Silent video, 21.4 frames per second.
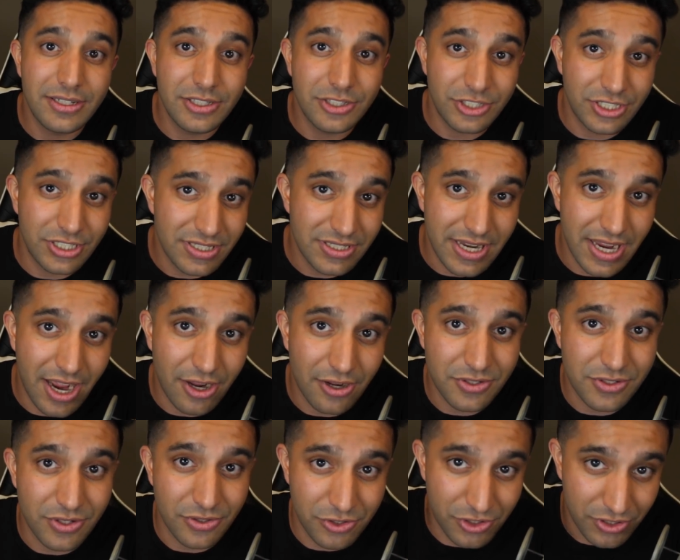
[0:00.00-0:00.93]
She's
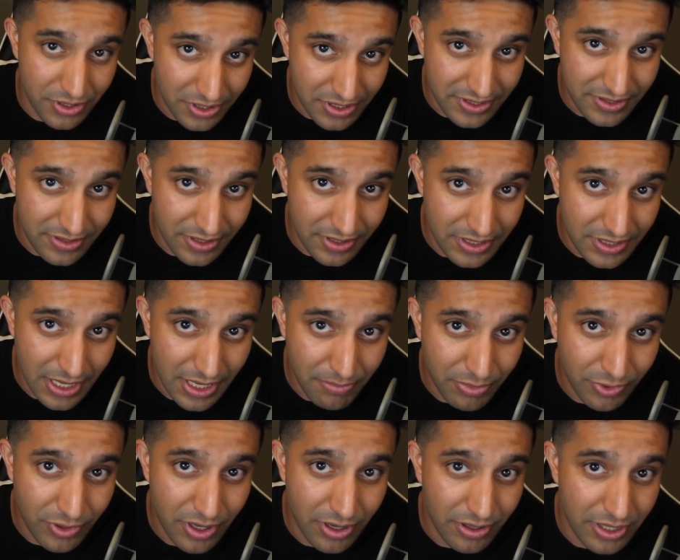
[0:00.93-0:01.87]
out, so the
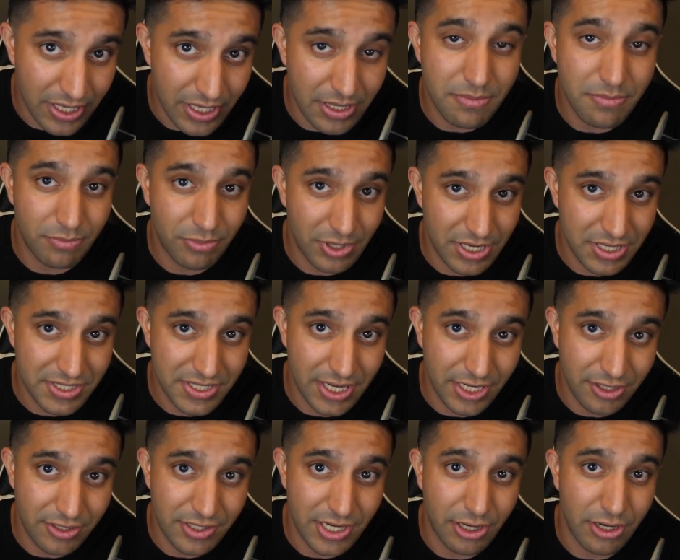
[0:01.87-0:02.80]
temporary press
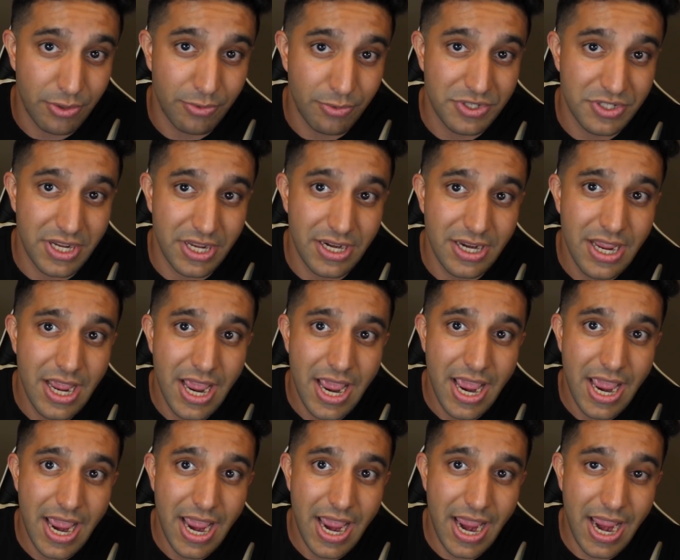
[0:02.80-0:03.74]
secretary was in,
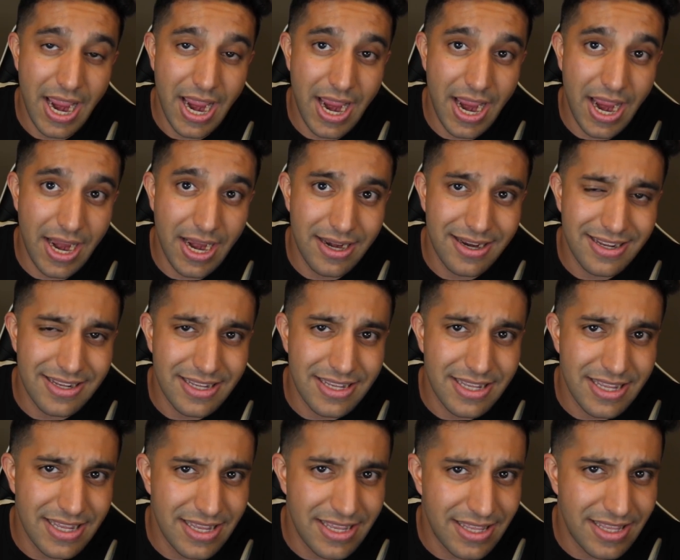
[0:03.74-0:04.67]
and
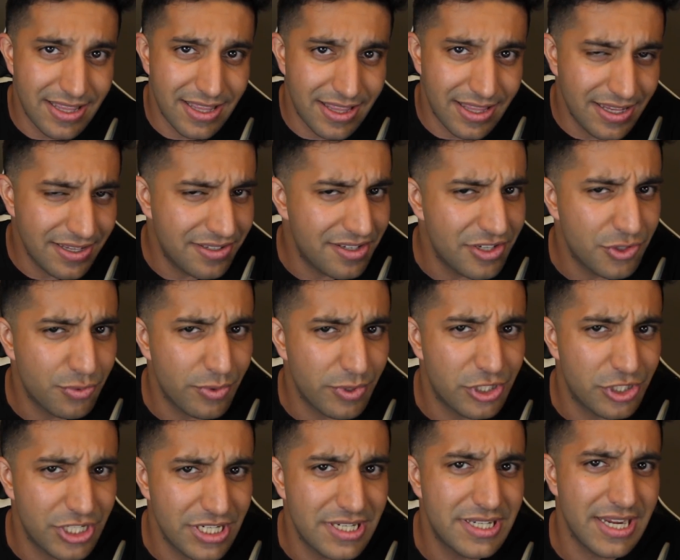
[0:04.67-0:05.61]
this is
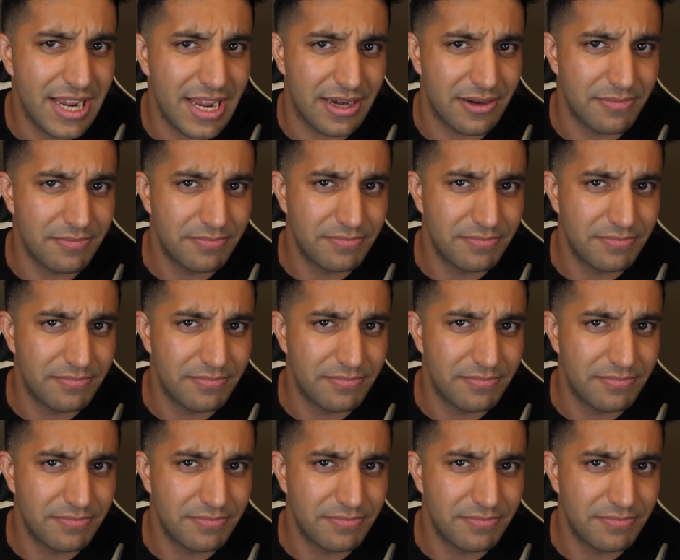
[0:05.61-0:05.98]
what she said.